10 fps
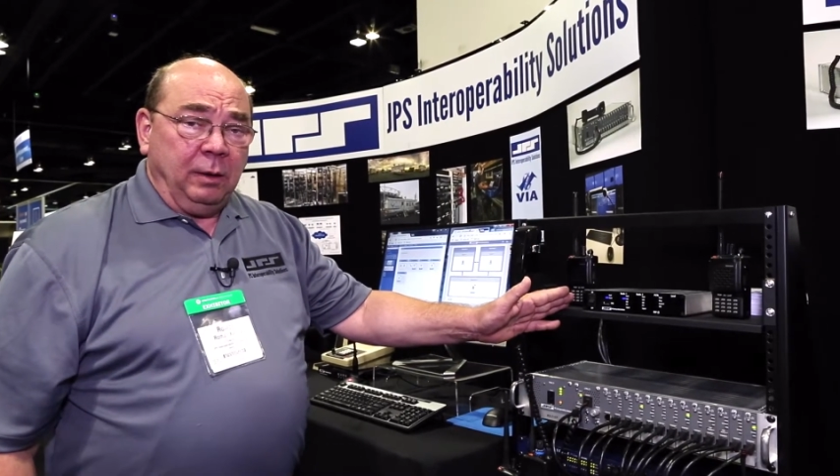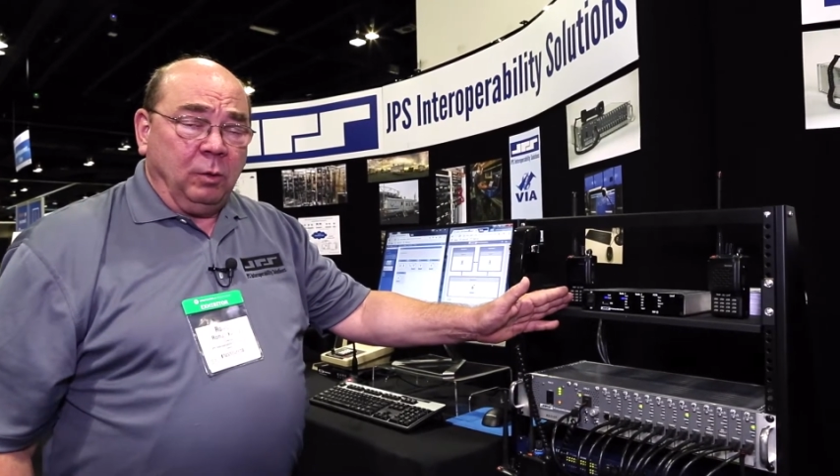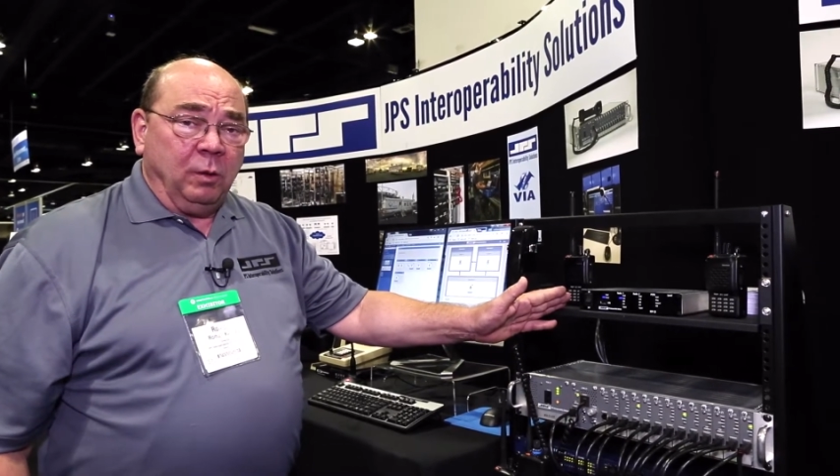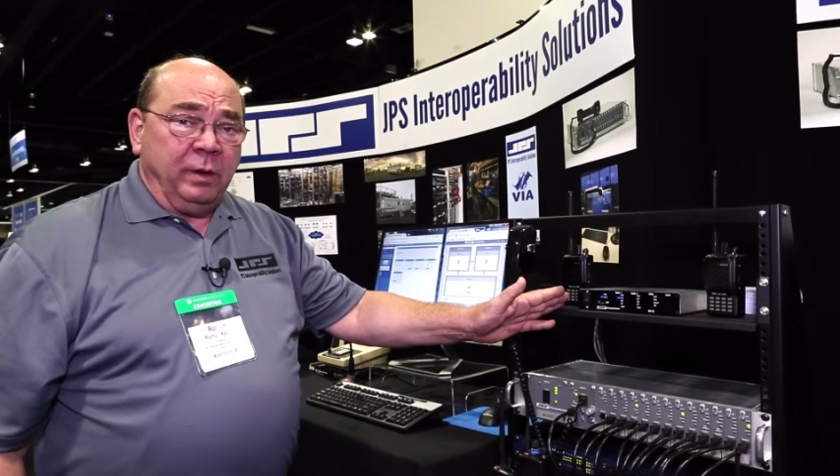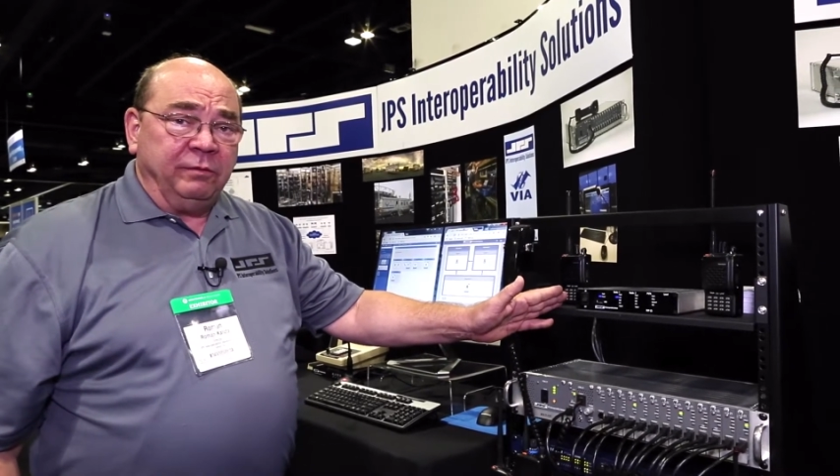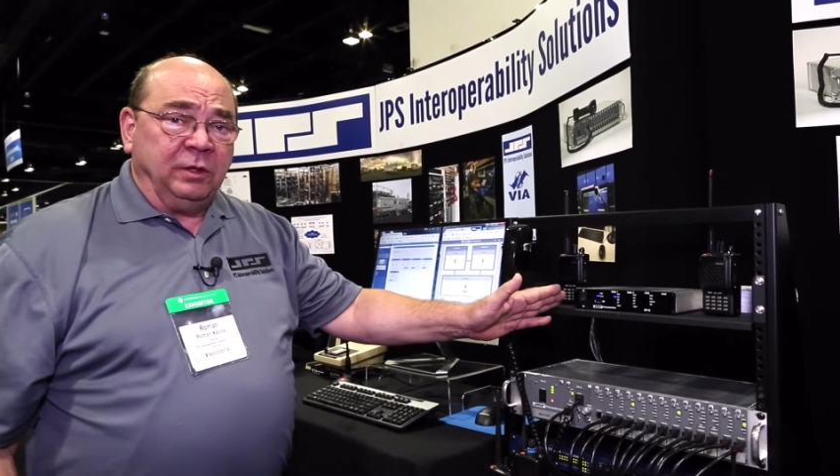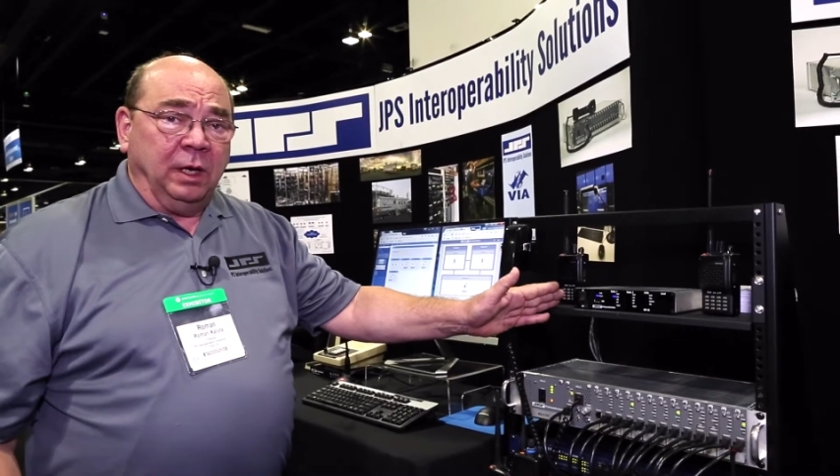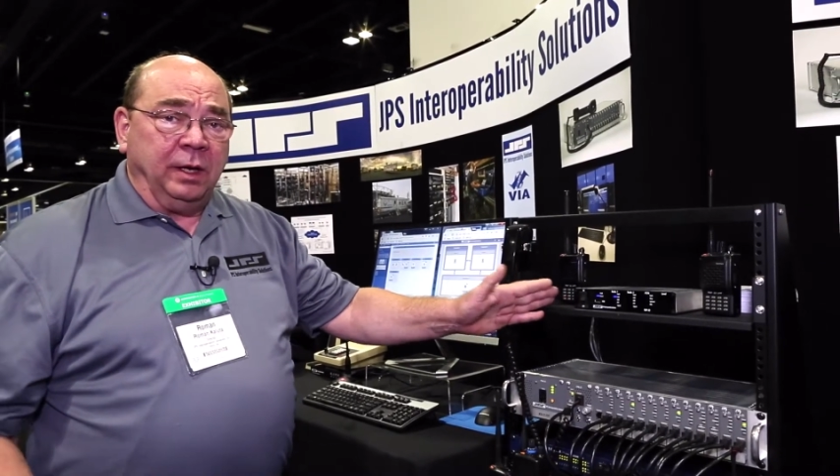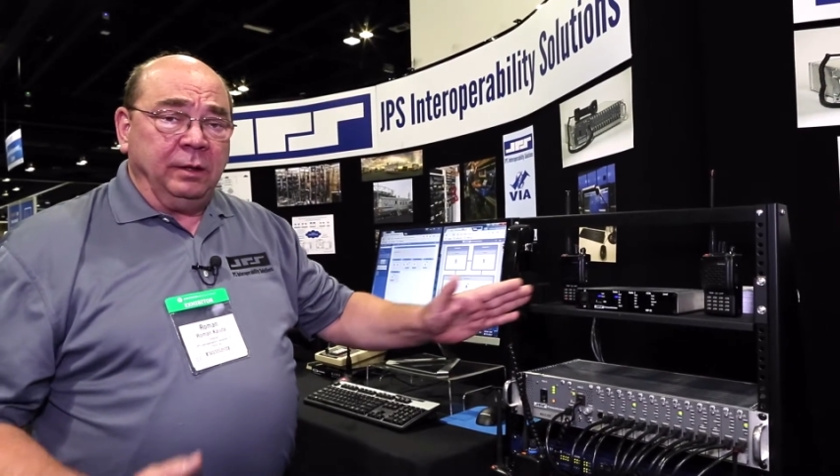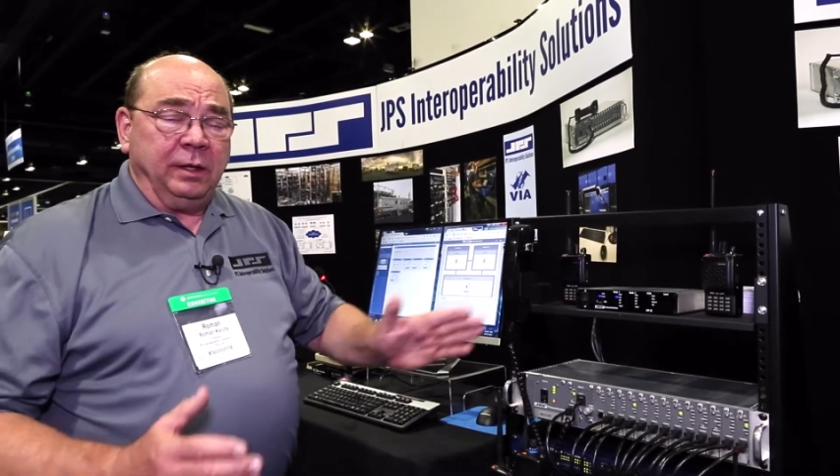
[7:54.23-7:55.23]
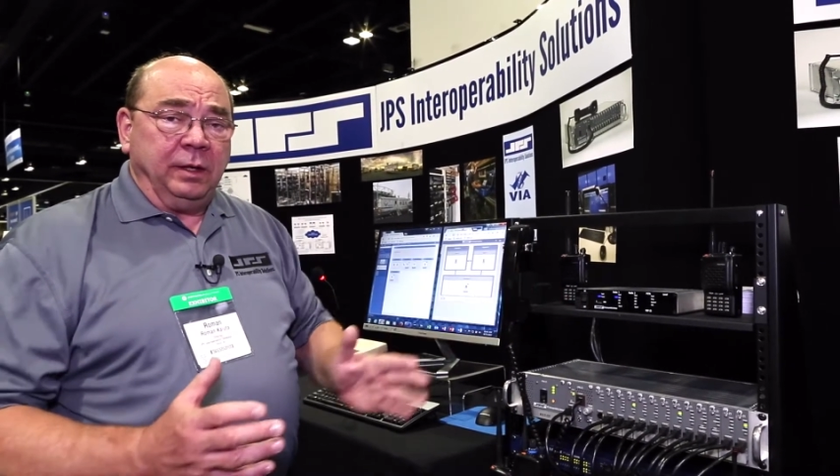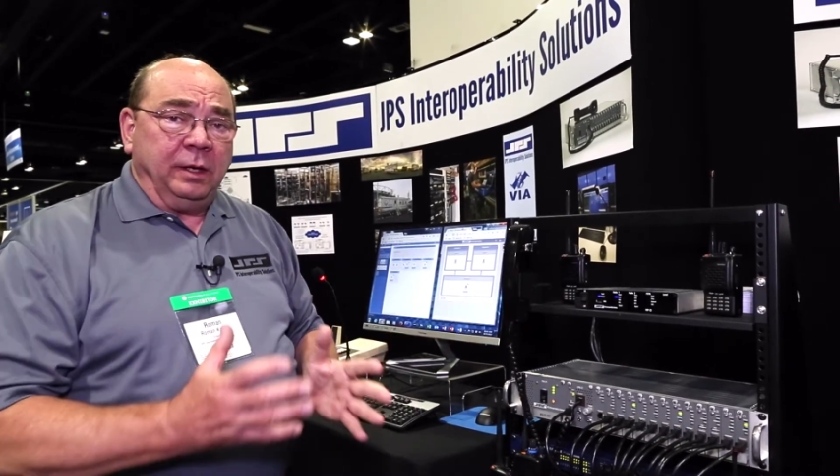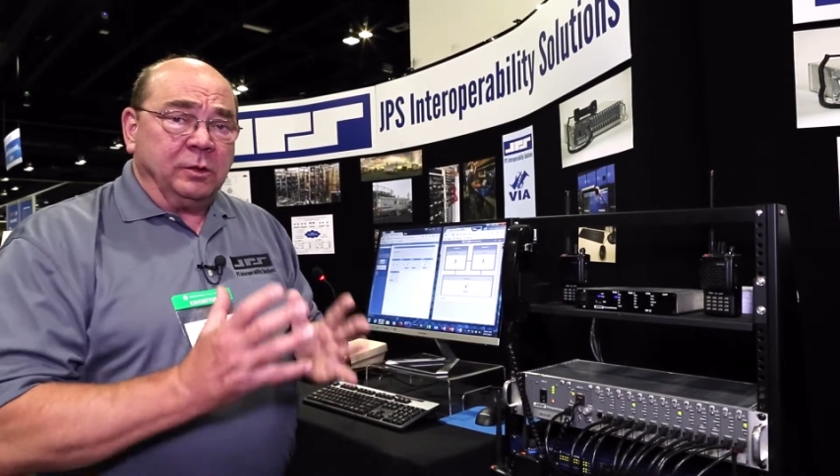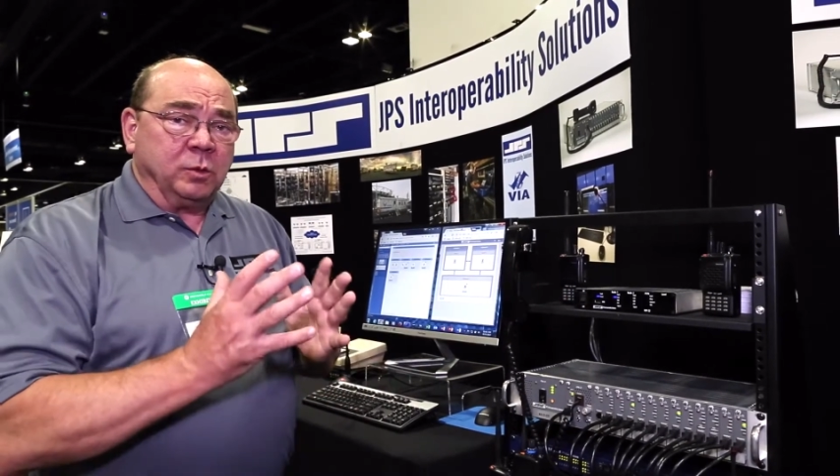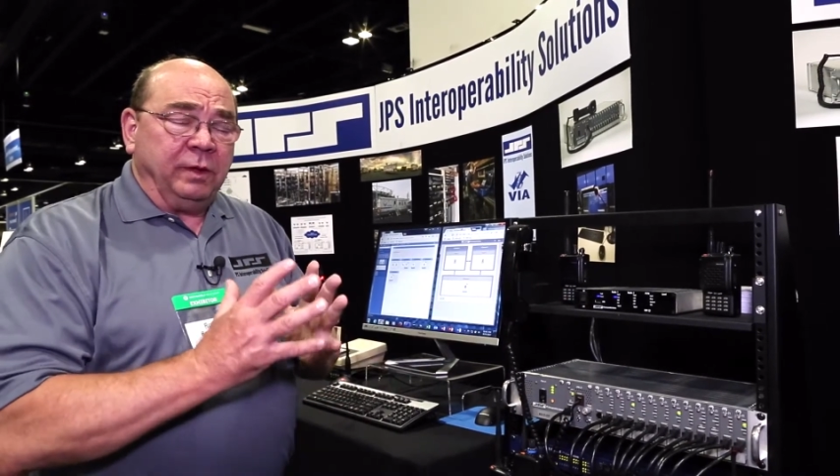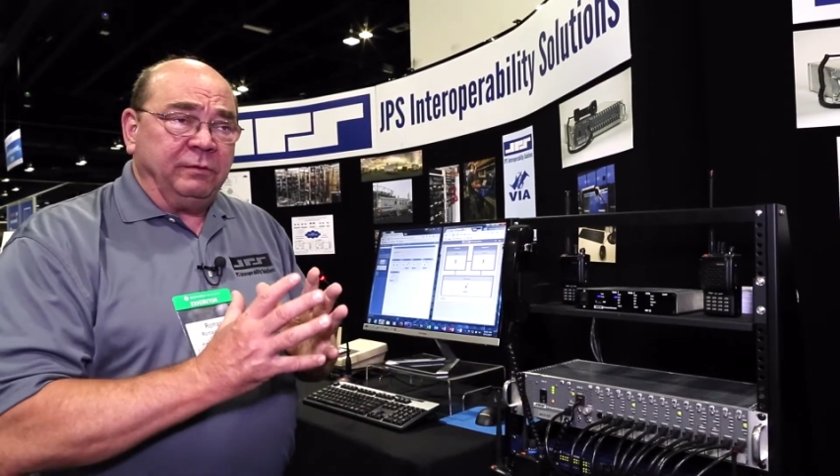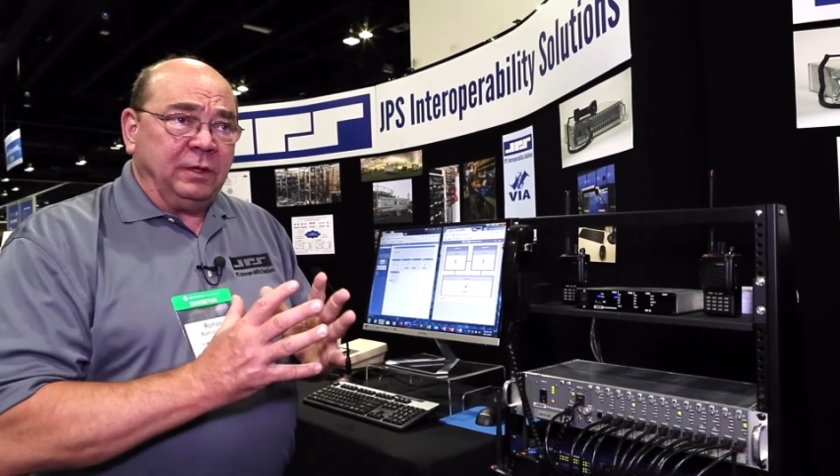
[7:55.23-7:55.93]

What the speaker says: And what we've done is we've